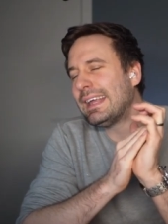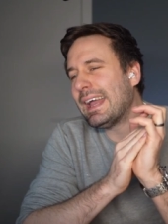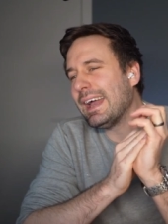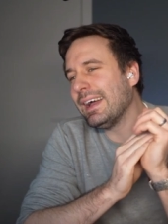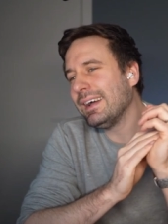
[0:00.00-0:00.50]

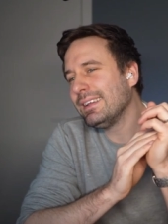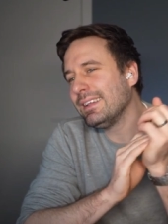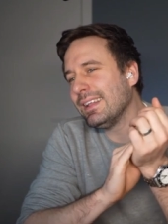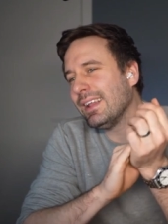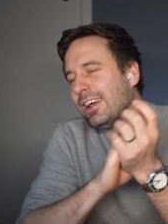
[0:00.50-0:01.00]
Yeah,
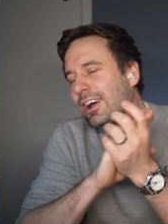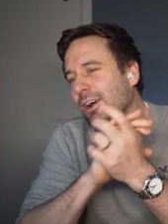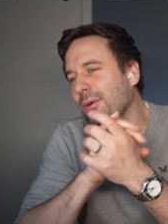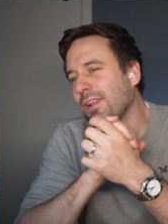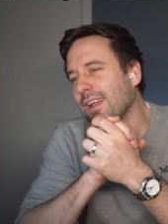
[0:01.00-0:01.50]

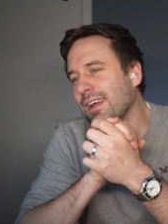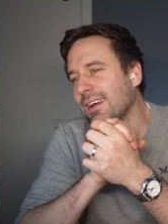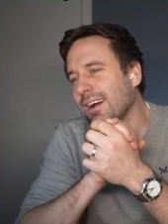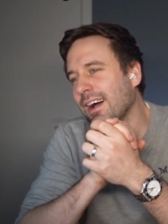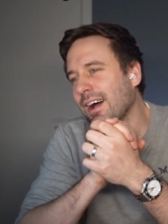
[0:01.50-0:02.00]
oh,
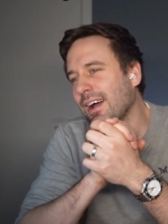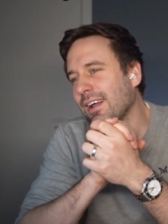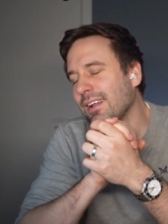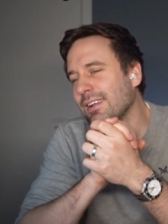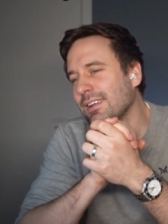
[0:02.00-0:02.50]

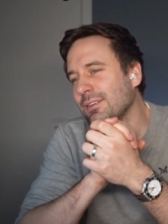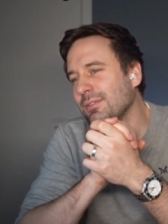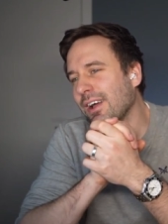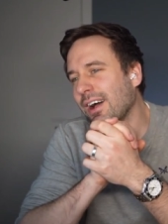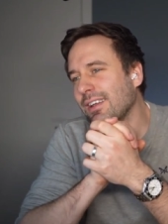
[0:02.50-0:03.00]

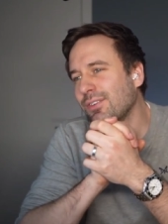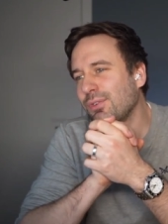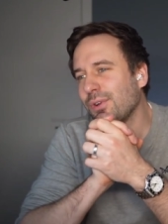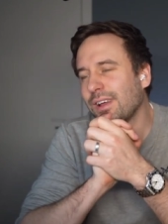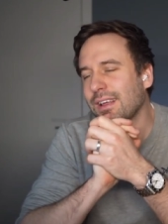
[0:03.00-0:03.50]
I
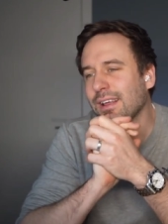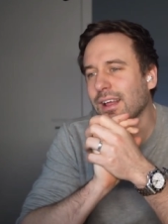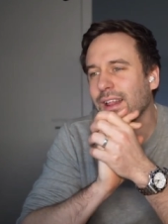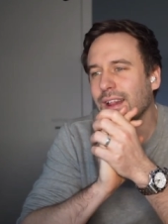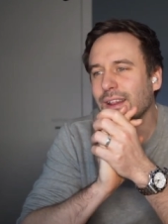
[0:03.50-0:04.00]
just feel
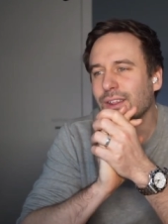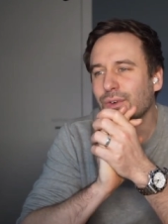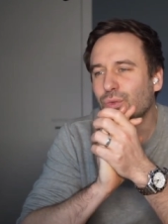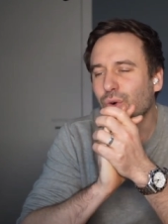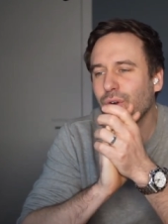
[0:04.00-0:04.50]
like.
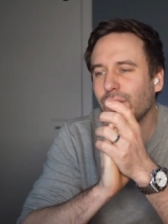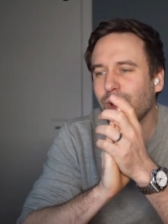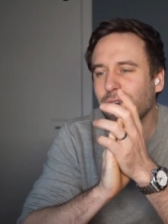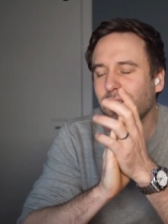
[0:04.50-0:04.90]
The Royal